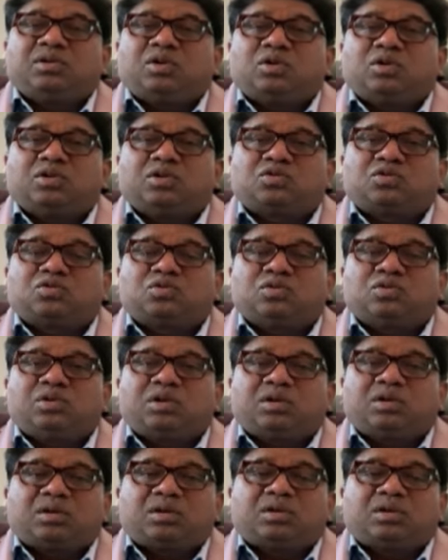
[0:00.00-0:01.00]
you know, the
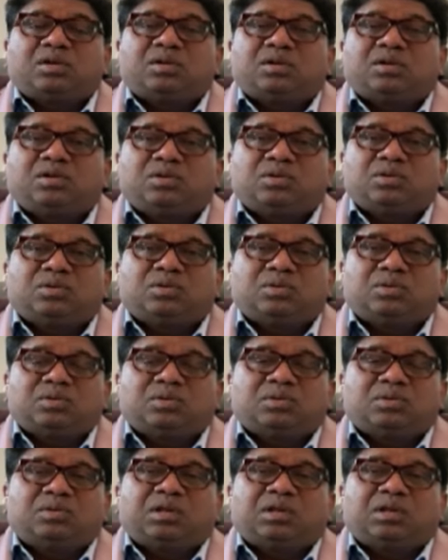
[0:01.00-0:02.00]
sooner
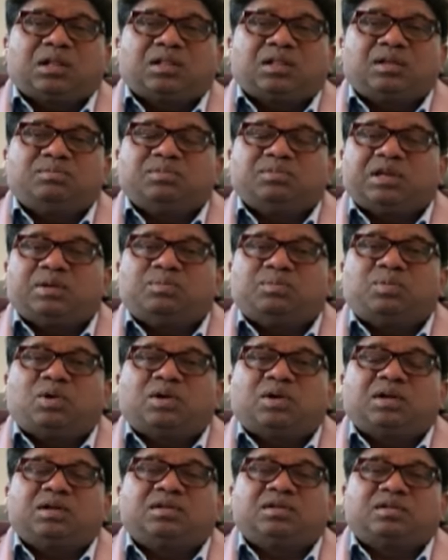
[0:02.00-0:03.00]
you tell them the
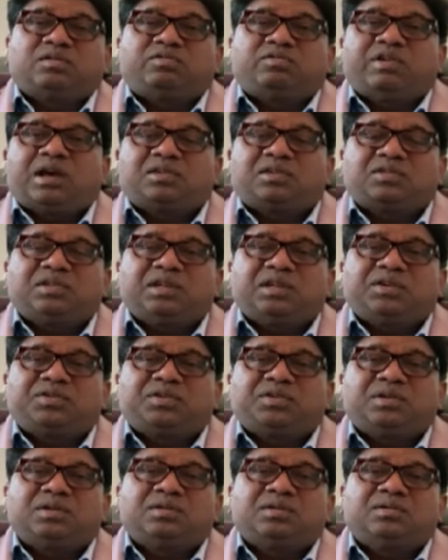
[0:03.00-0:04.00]
importance of
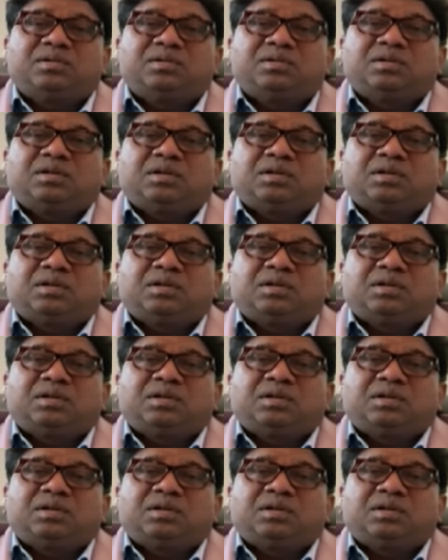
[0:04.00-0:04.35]
vaccination,